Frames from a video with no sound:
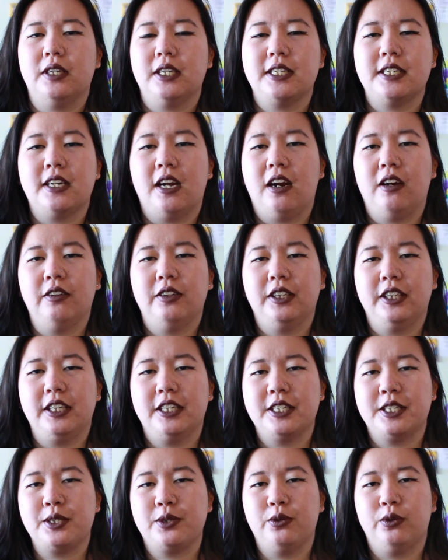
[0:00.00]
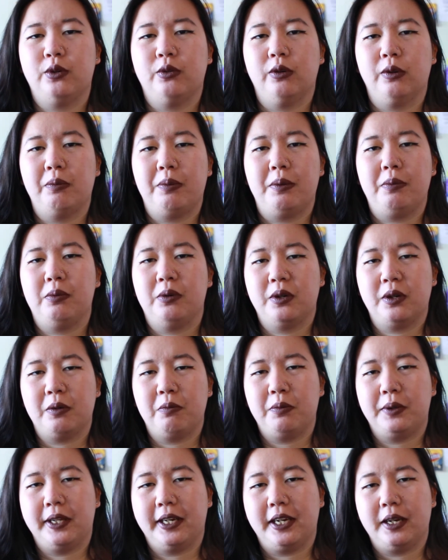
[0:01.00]
It's not really a school where people
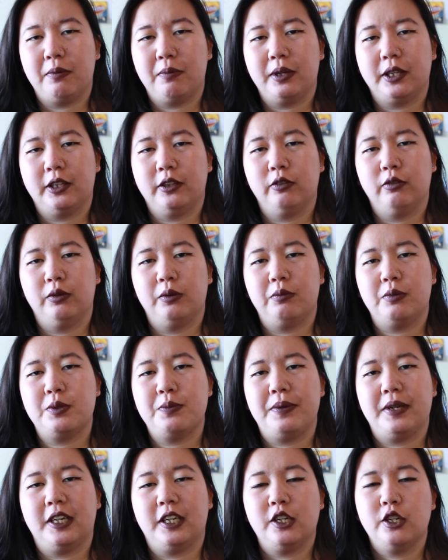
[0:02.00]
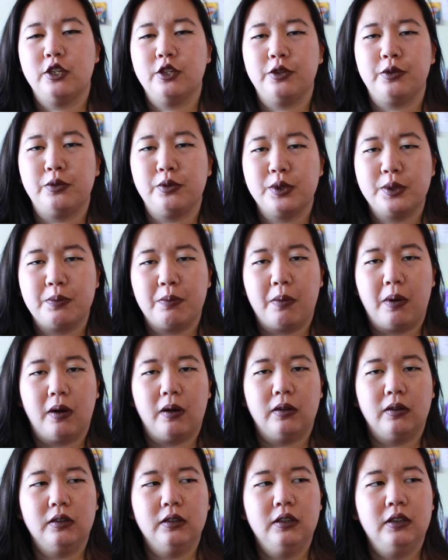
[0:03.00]
complain about their rooms being too
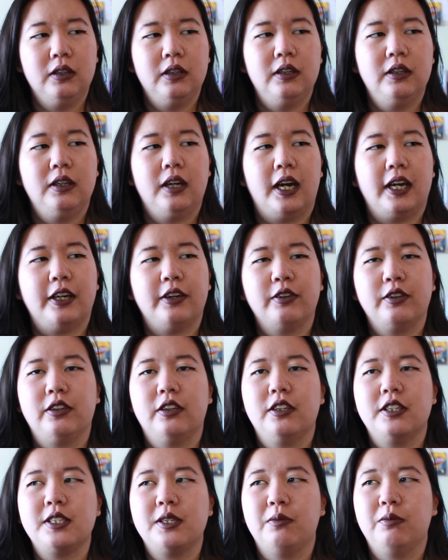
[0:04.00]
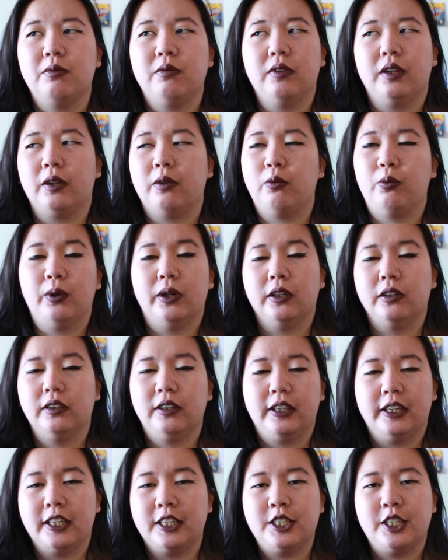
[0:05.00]
small. I know there are some
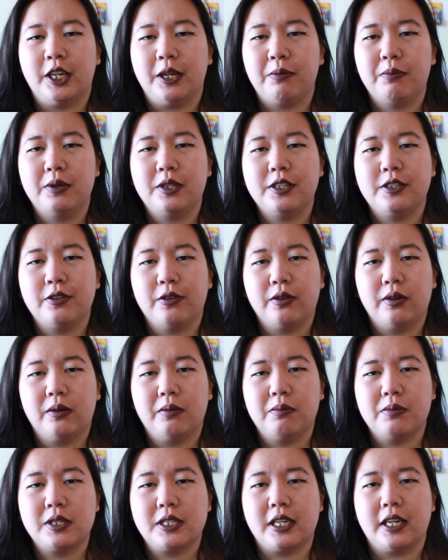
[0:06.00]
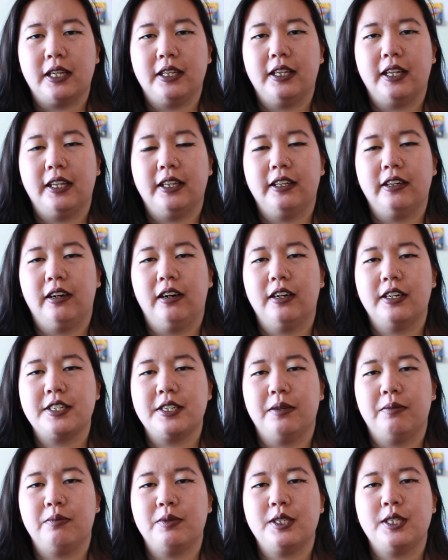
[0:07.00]
weirdly shaped dorms, and then there are
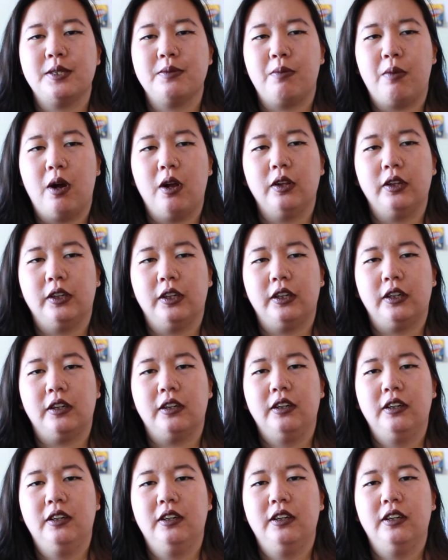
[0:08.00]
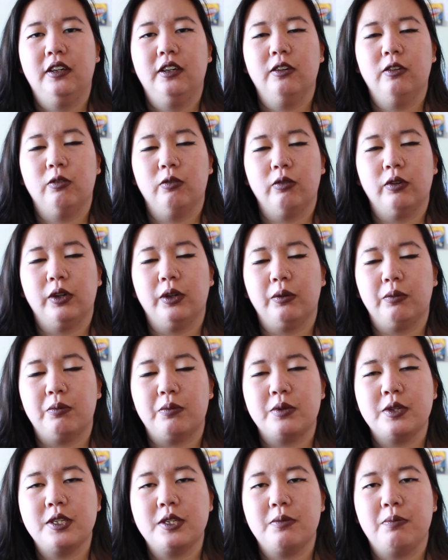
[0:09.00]
some smaller
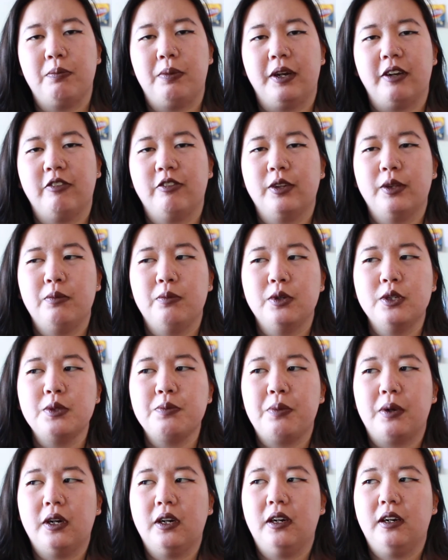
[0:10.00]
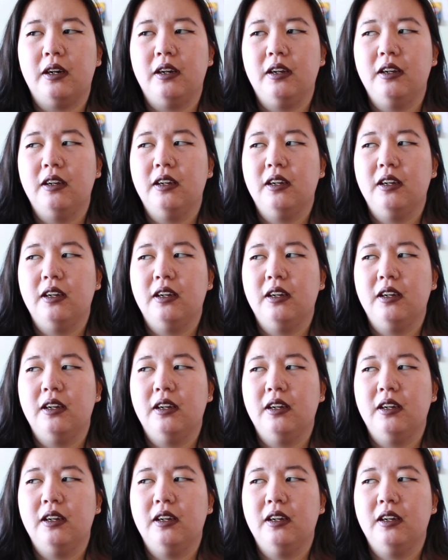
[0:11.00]
rooms, but for the most part